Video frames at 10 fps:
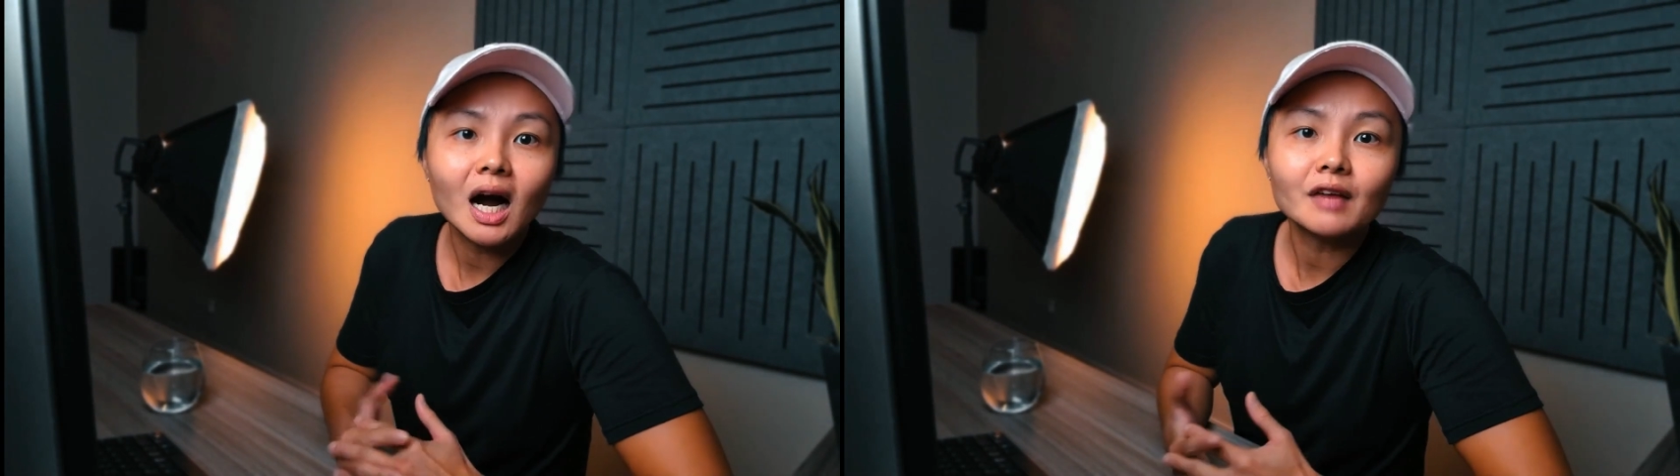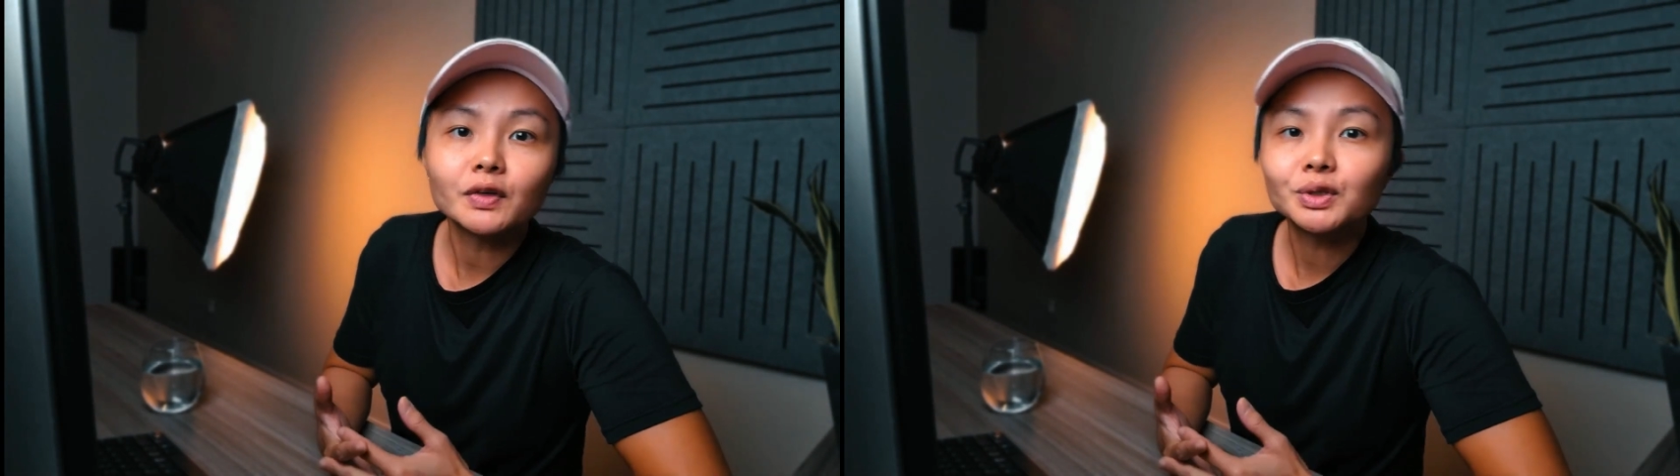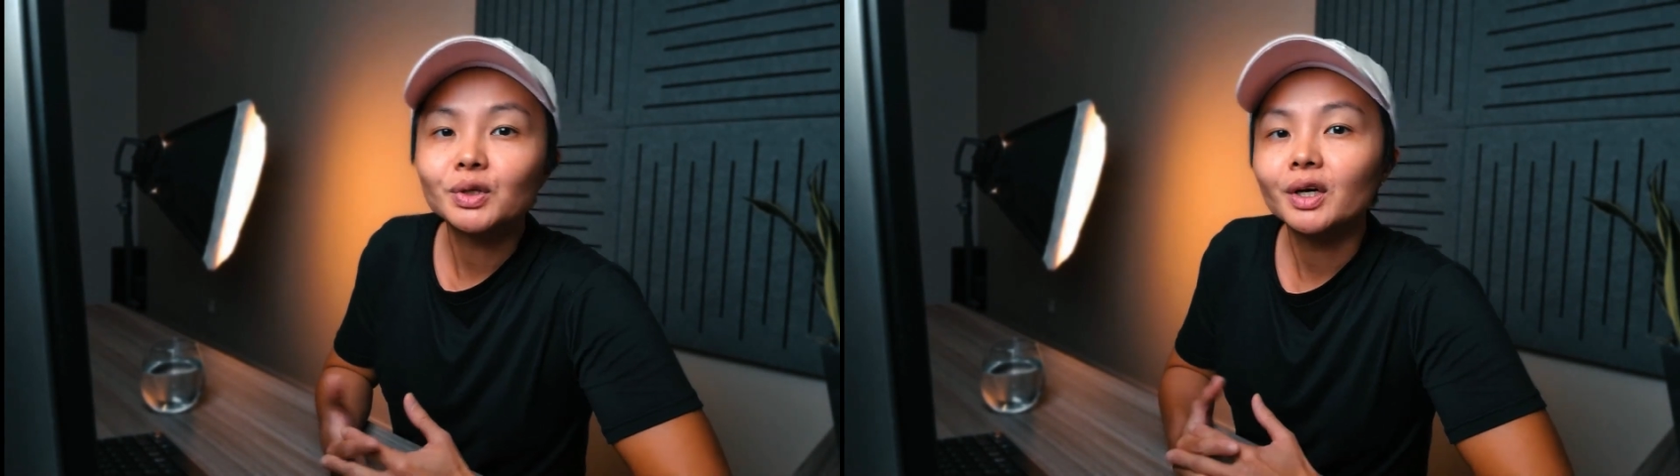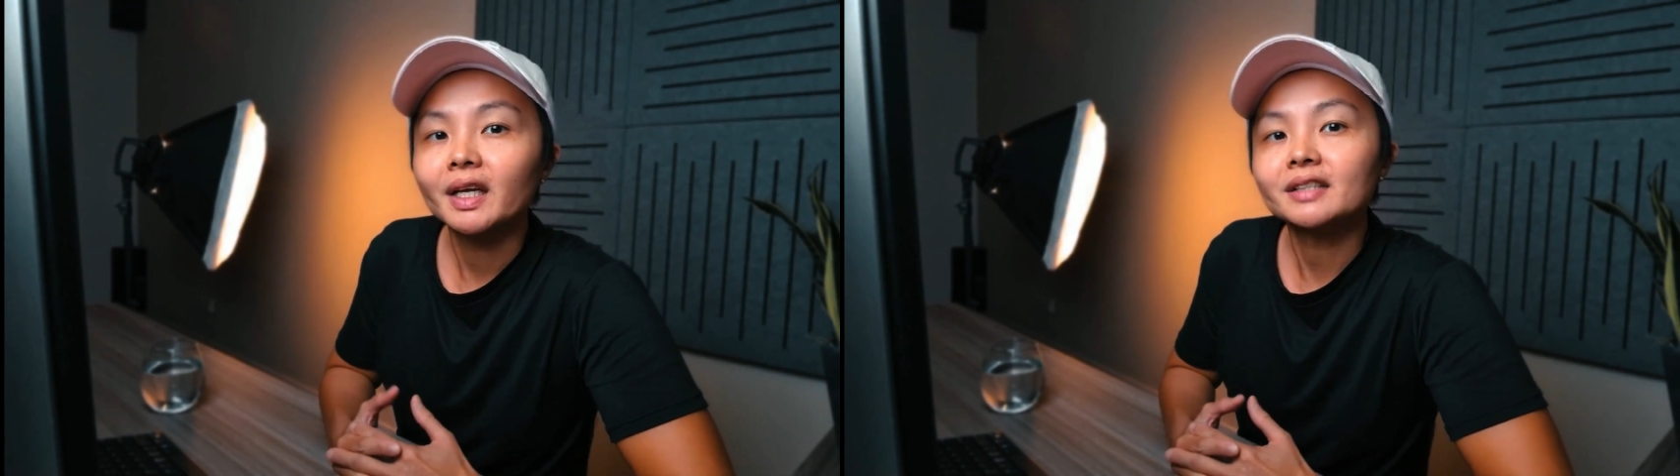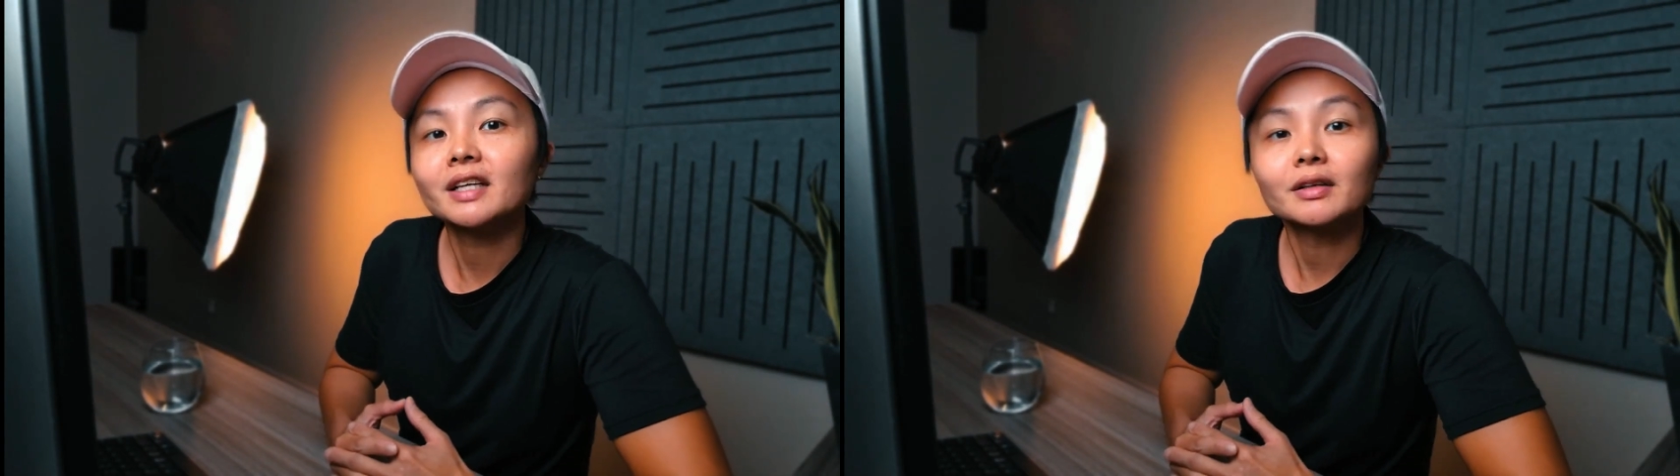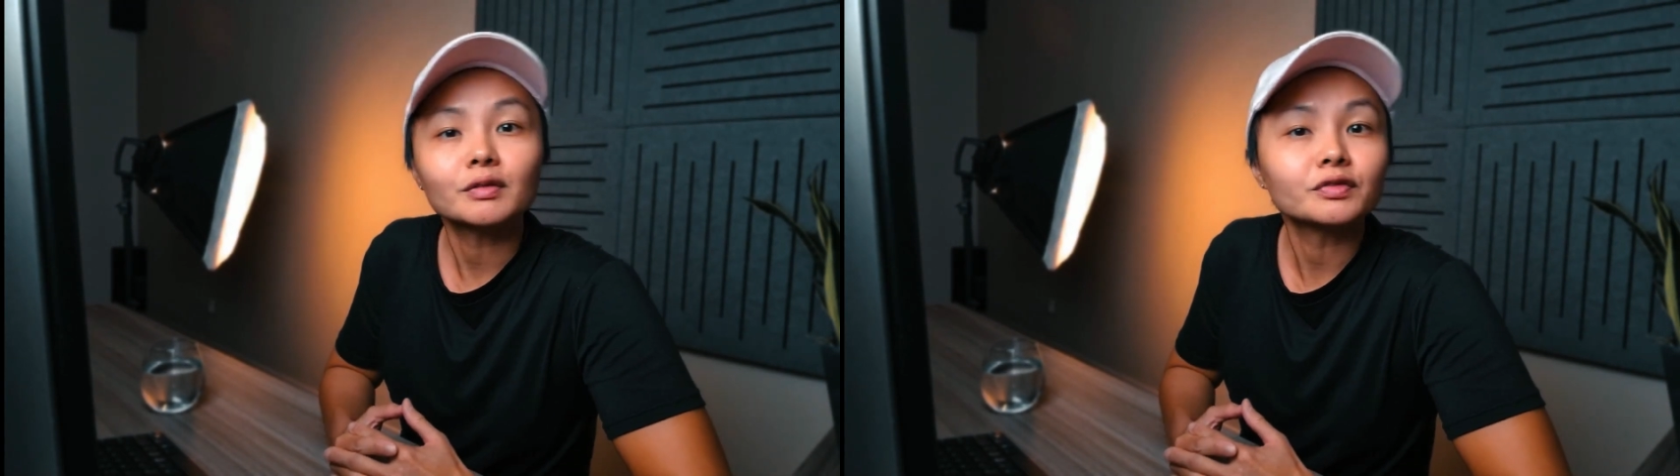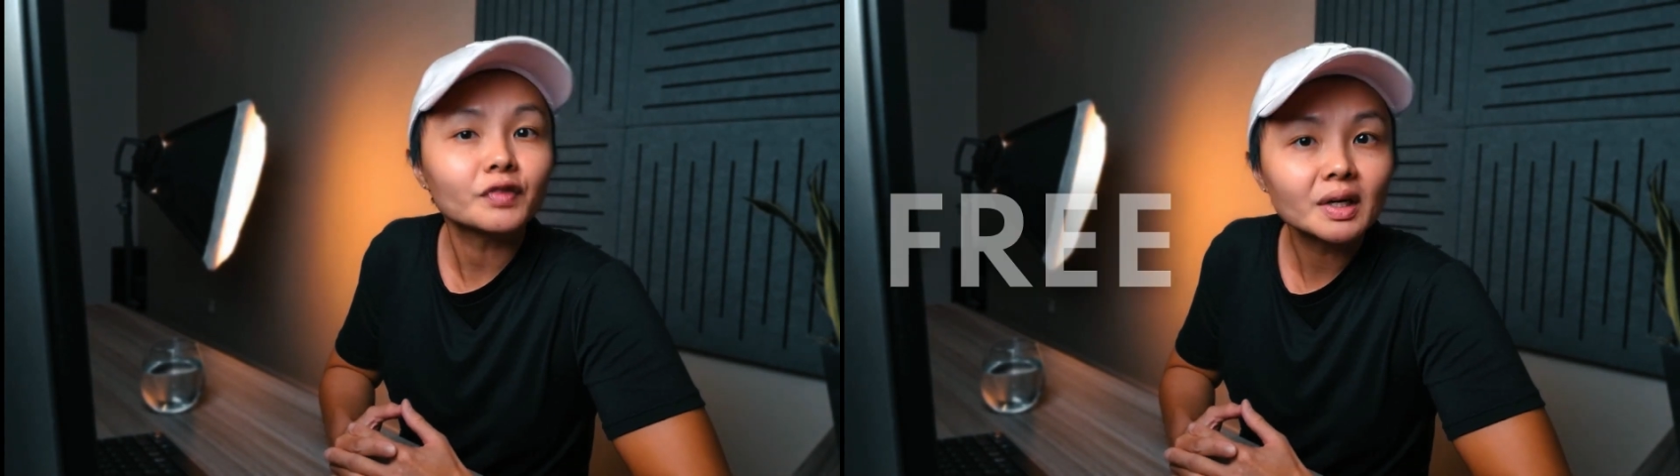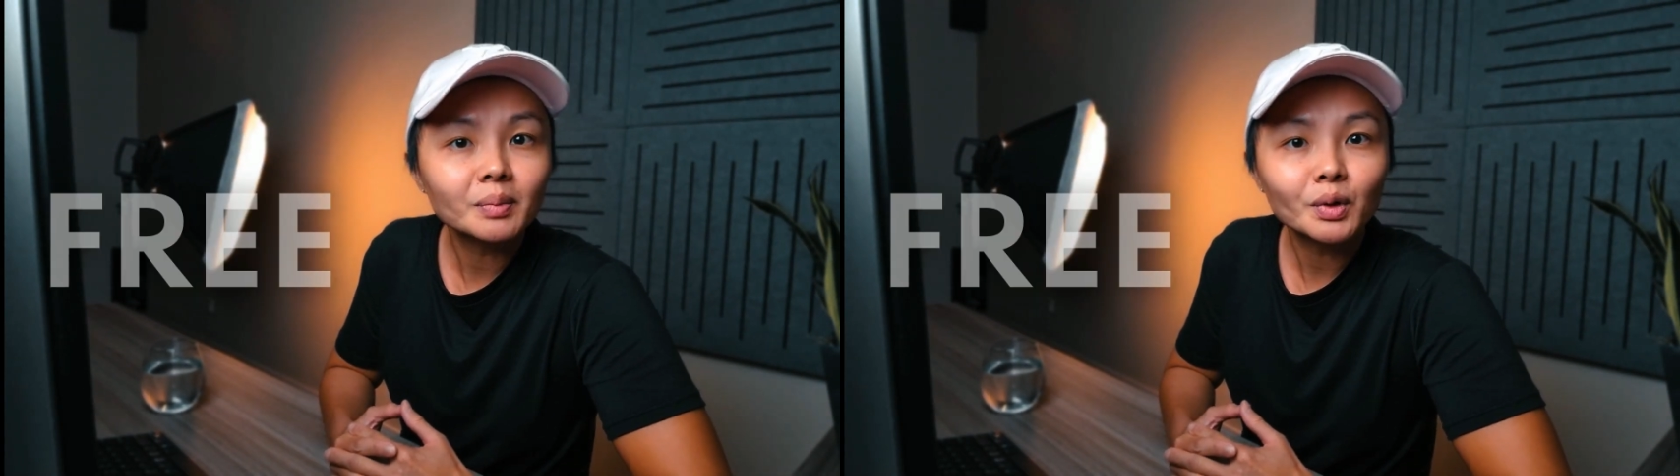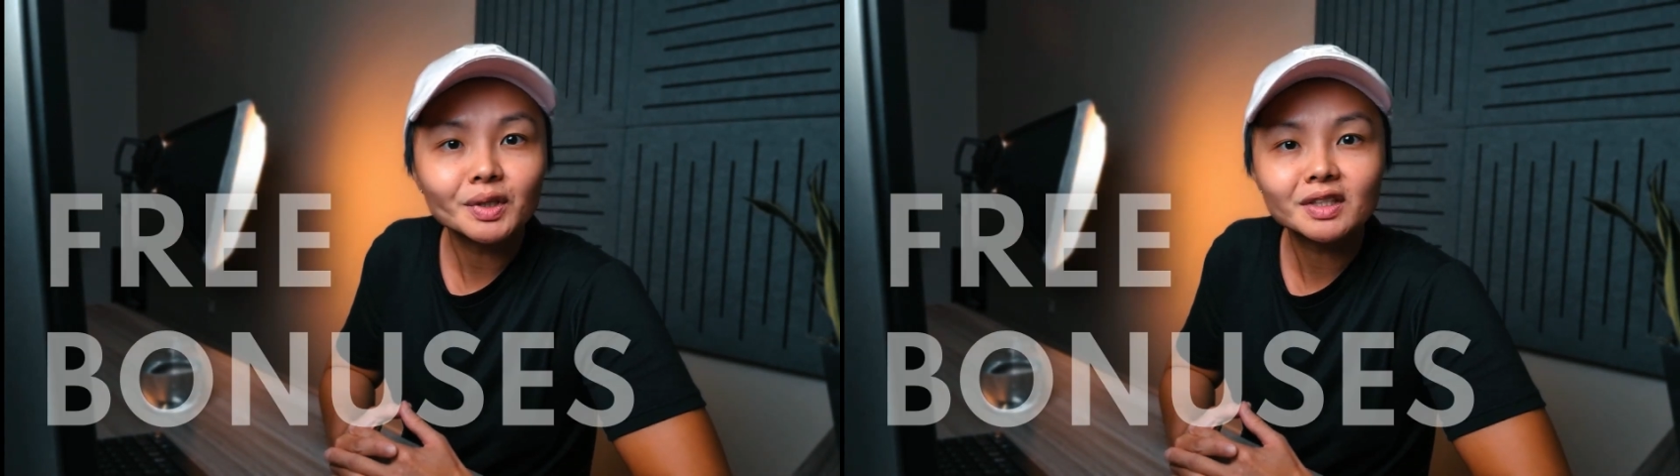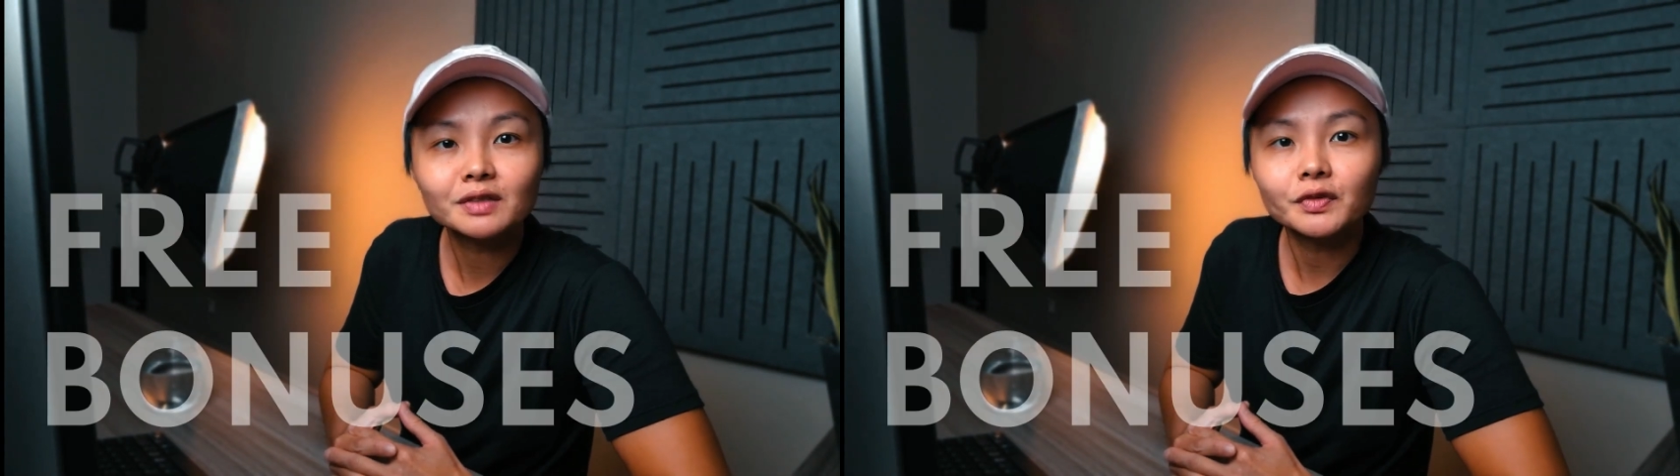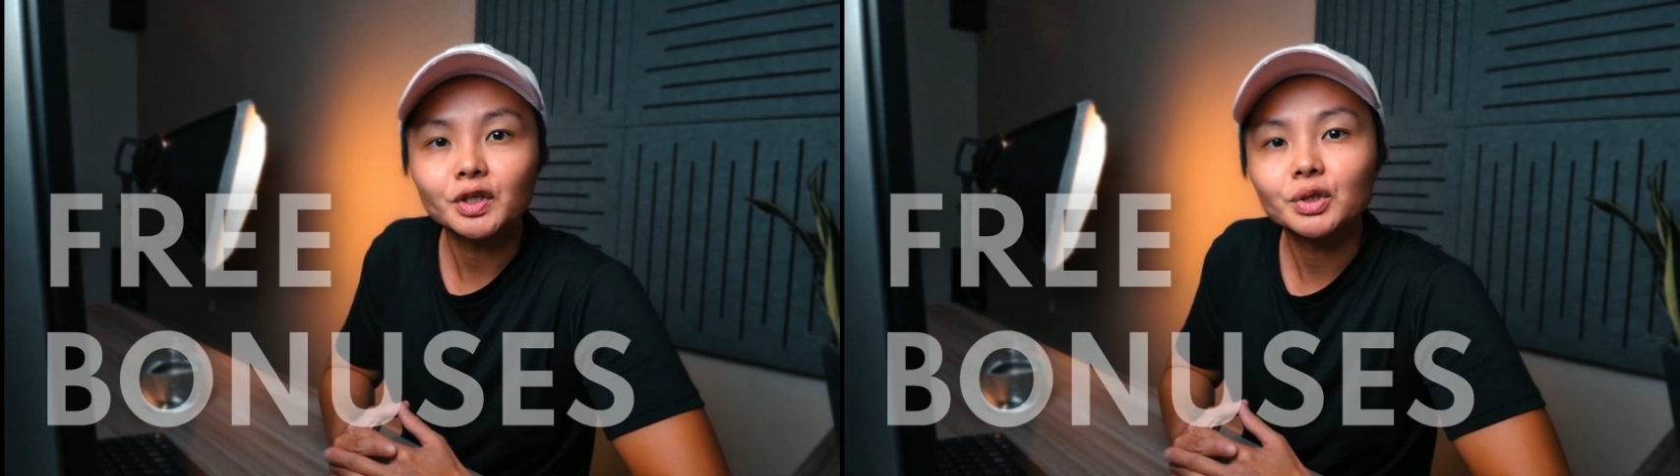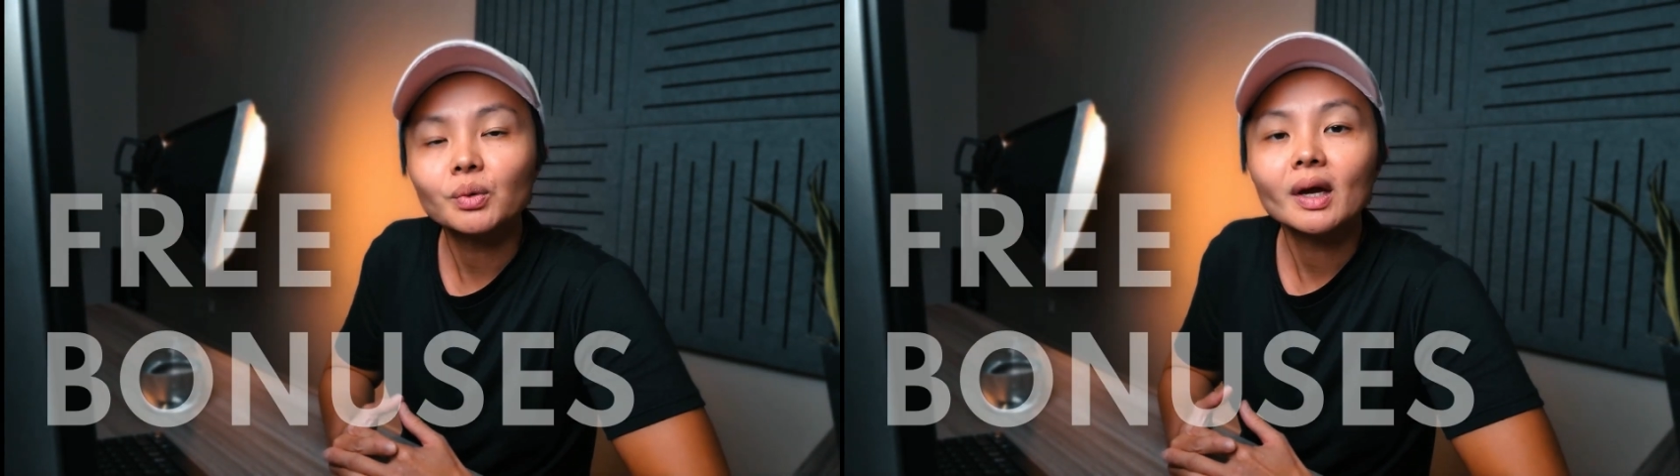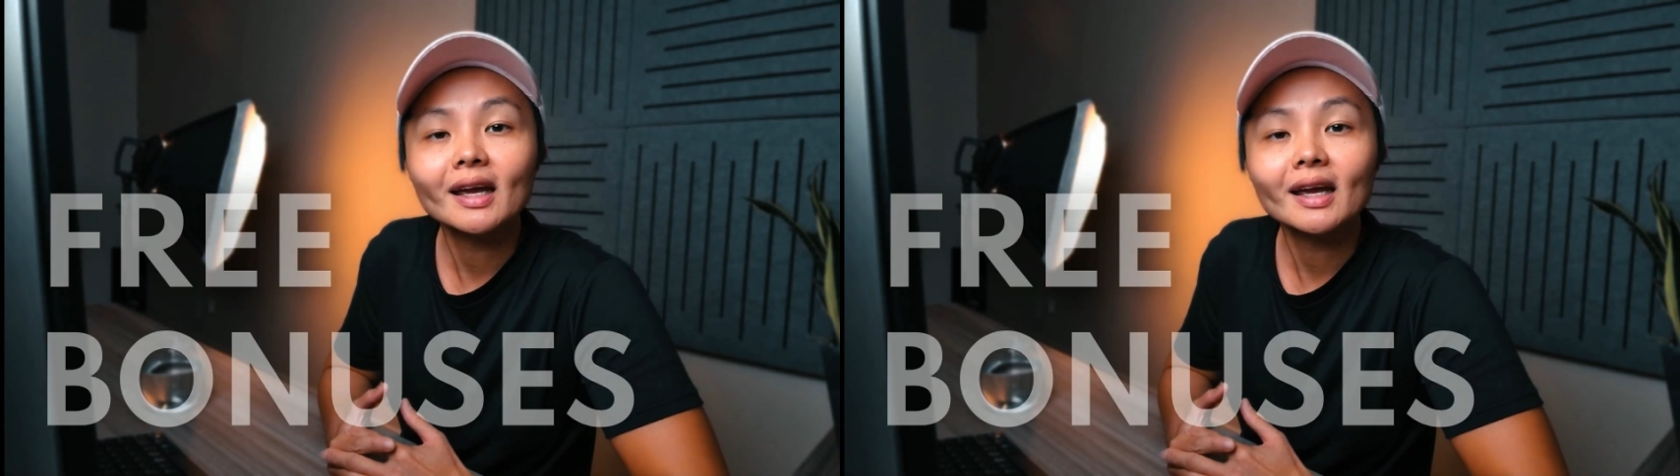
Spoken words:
I've also got a ton of free bonuses for you